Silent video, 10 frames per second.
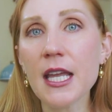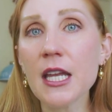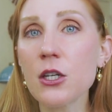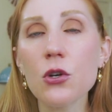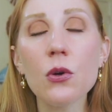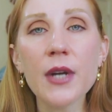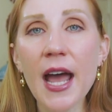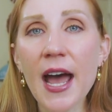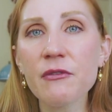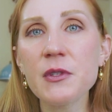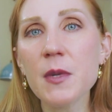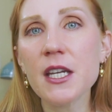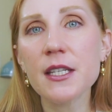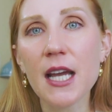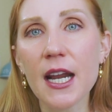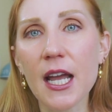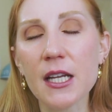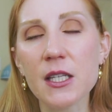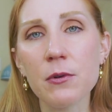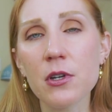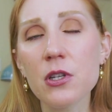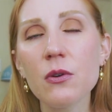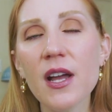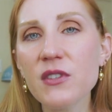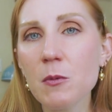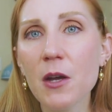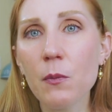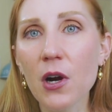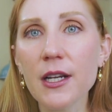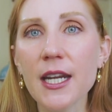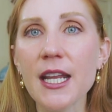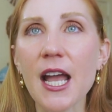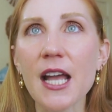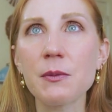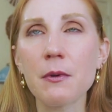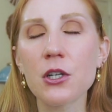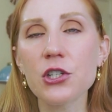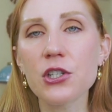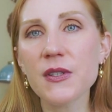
Again, you don't have to be a data expert, you don't have to be a marketing expert.